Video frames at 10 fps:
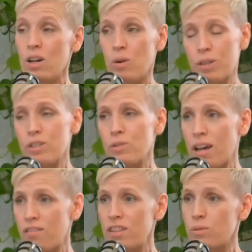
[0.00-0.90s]
We do
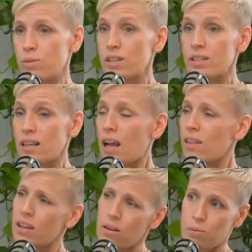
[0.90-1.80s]
have in the works, and I
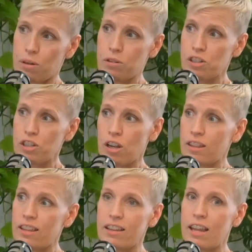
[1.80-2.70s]
think we were just talking
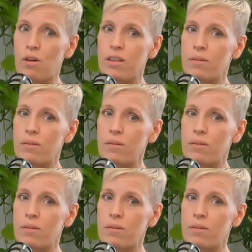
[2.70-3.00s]
that now that